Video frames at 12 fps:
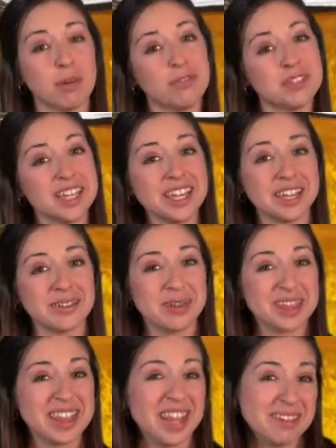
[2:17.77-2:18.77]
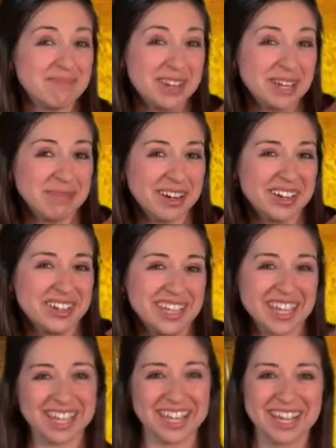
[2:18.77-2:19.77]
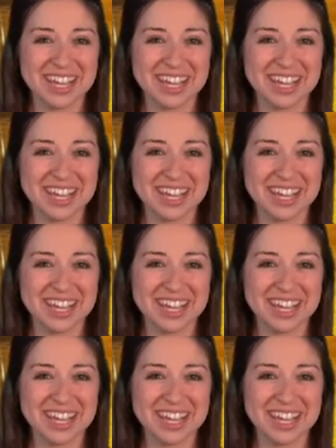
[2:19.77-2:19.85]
of tea with their peanut butter cookie.